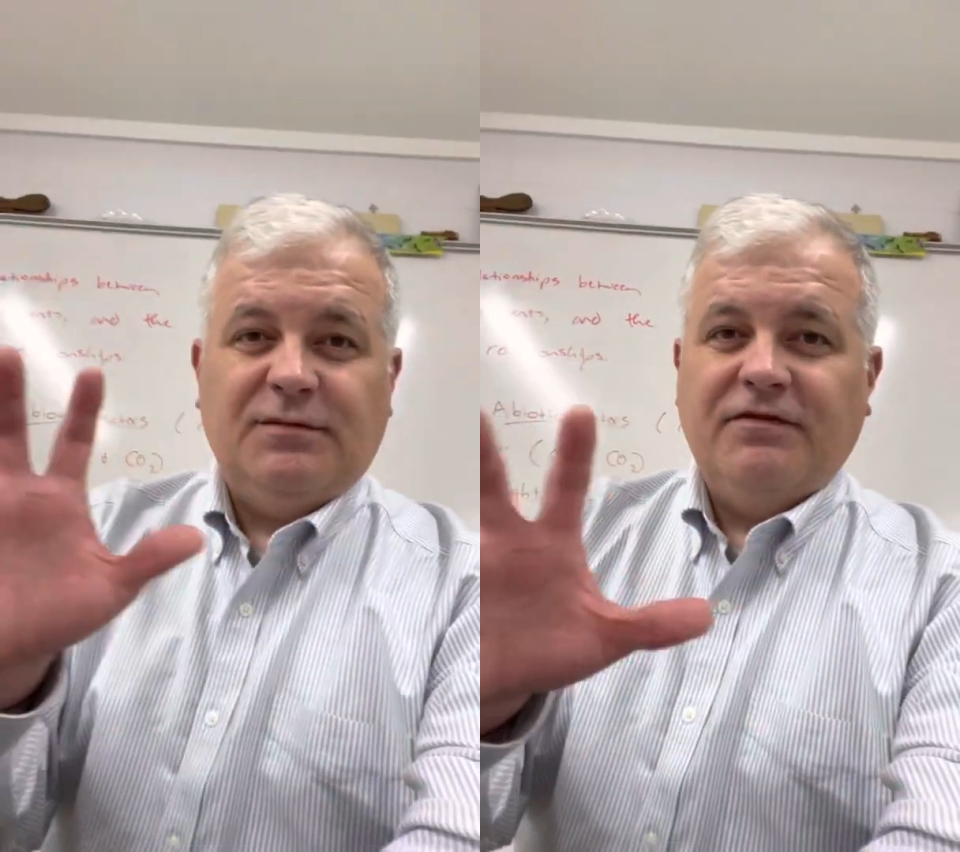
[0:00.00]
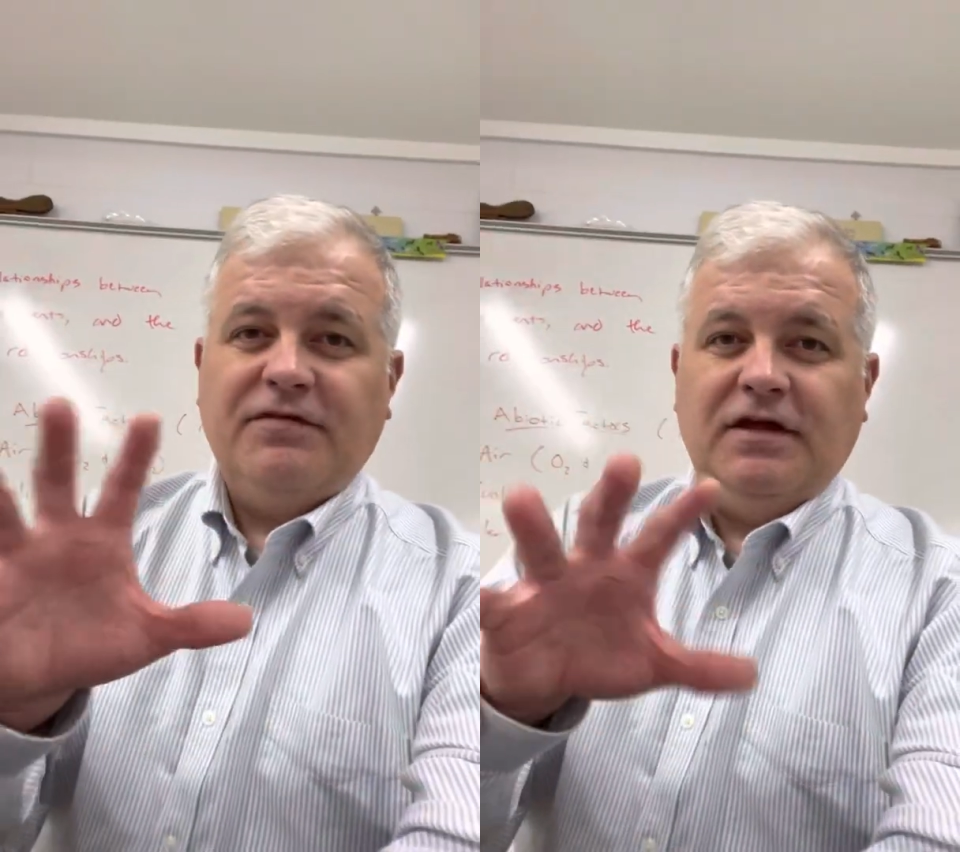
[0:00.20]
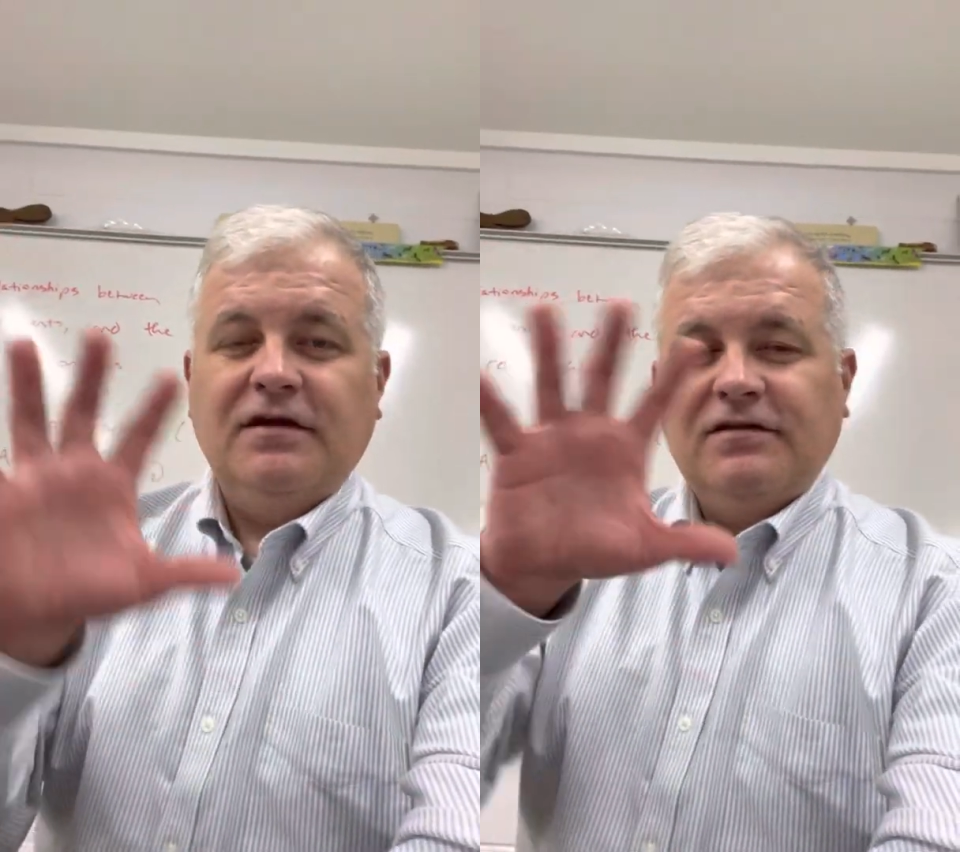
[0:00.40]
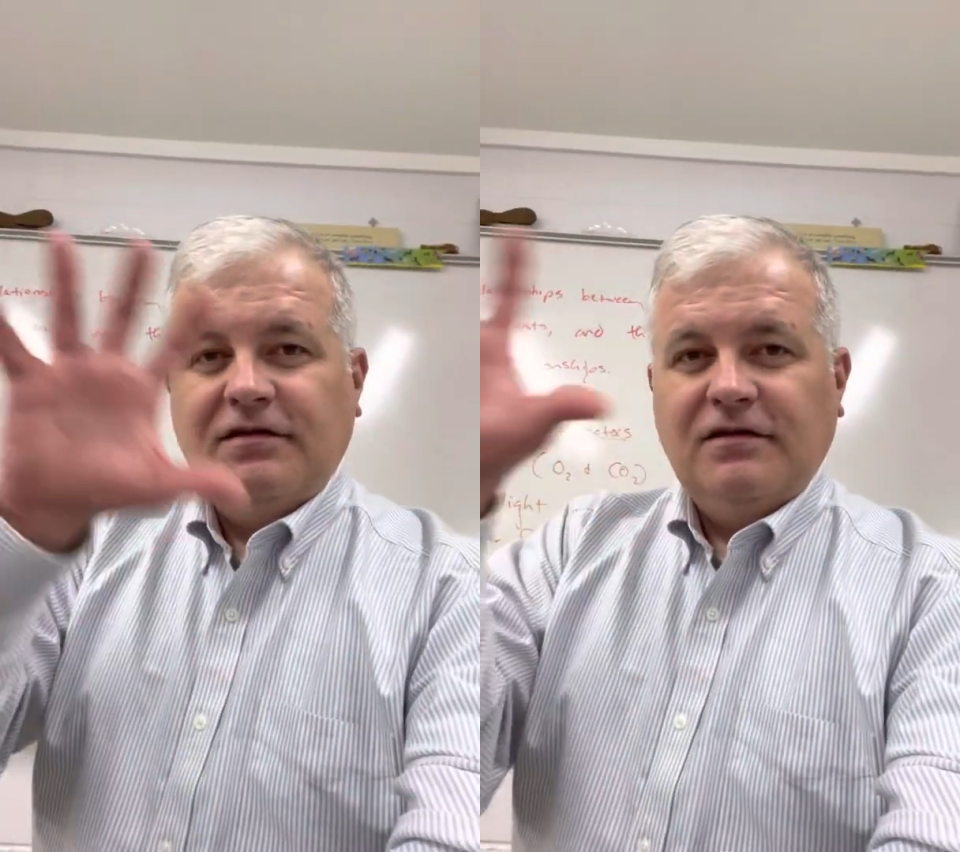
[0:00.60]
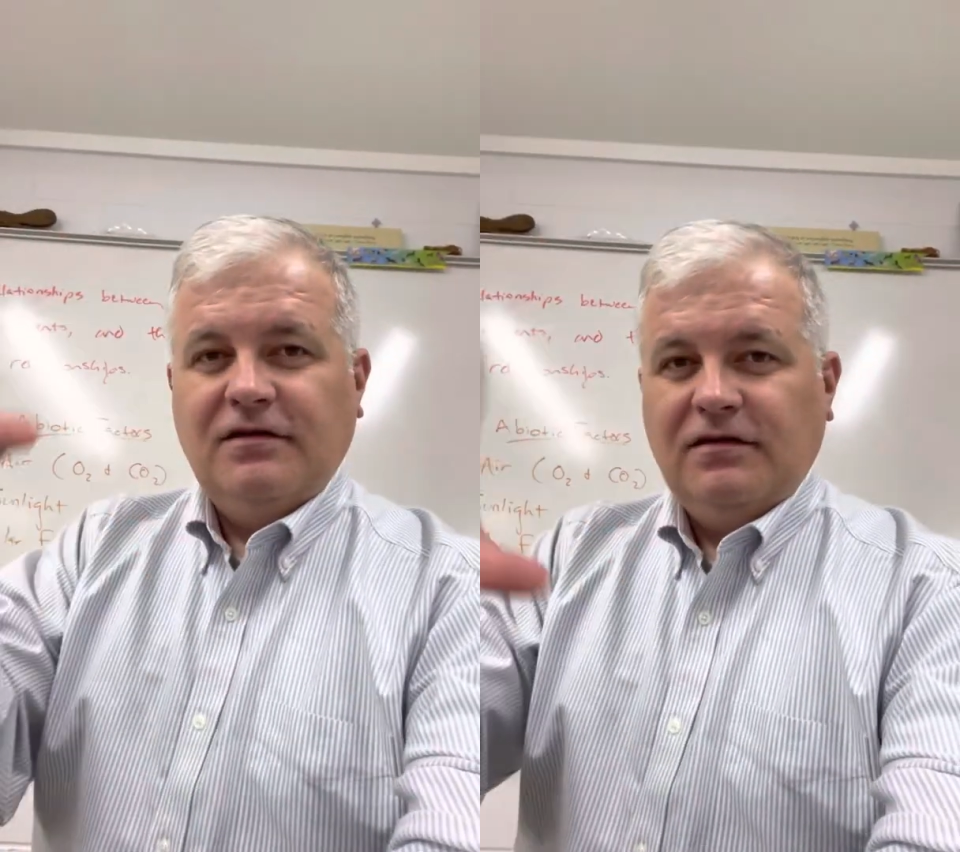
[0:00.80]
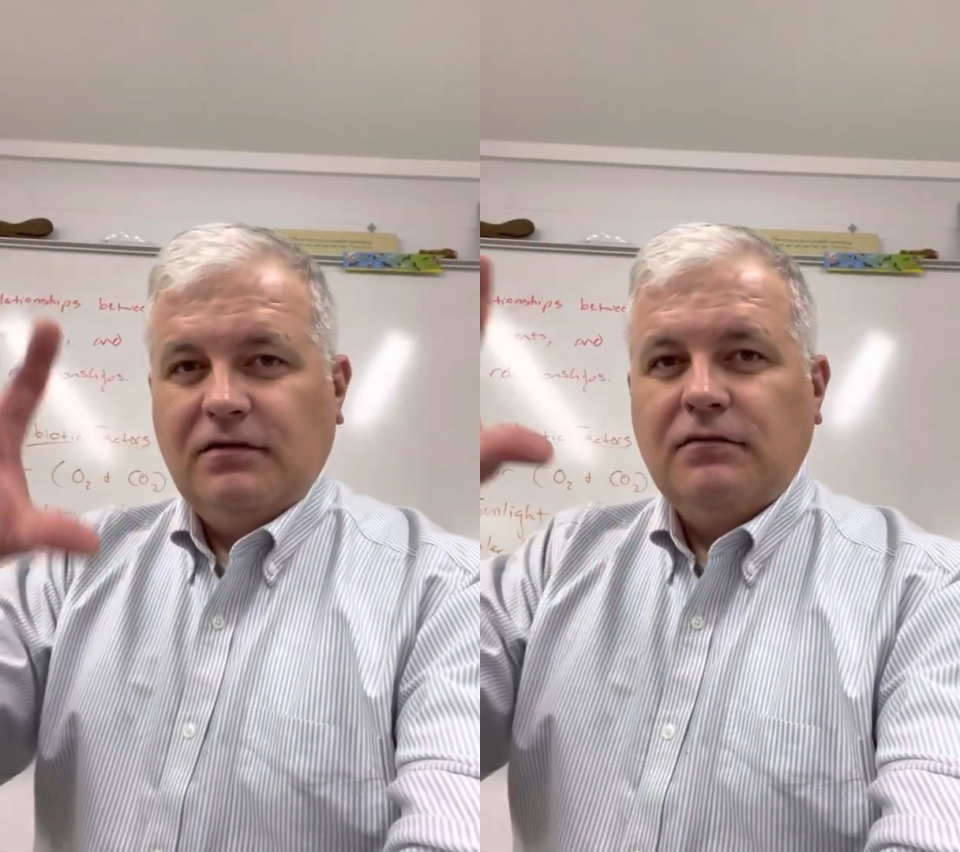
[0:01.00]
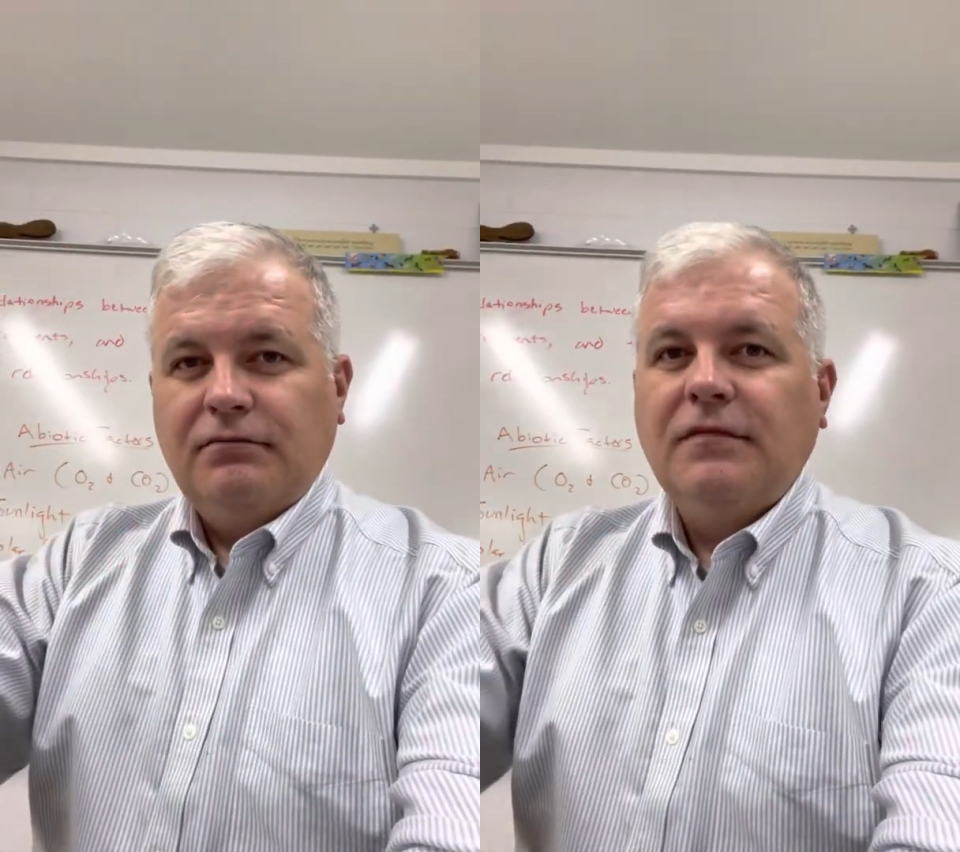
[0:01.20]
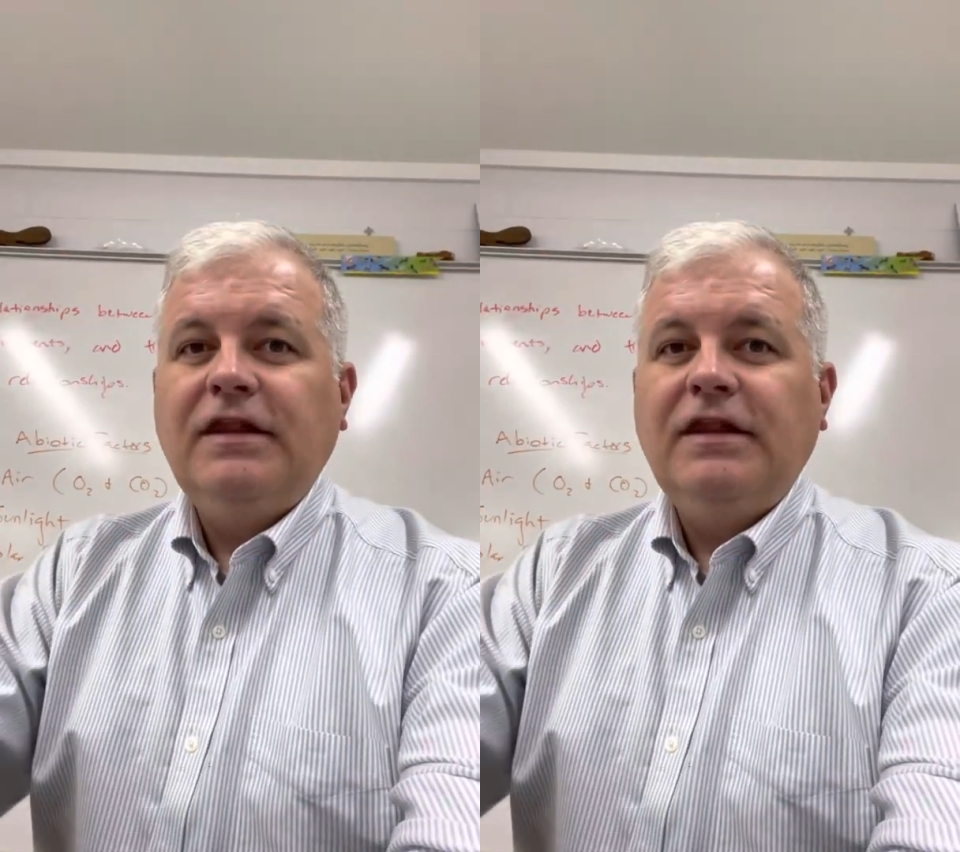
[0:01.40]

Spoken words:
type of thing.